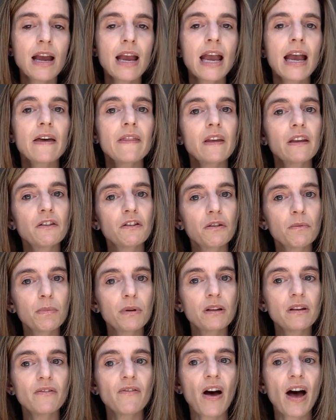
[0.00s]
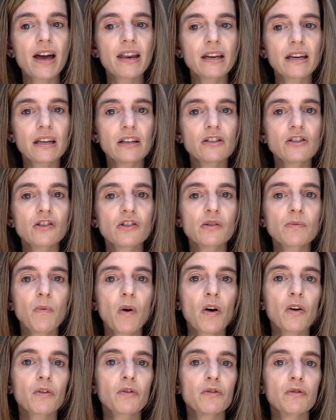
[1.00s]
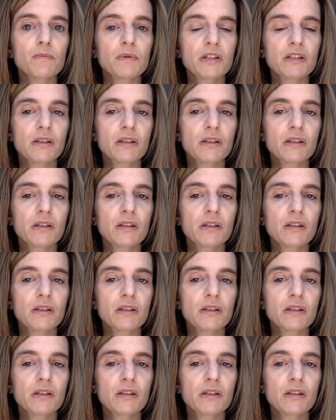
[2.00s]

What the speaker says: and then you'll be divided into small groups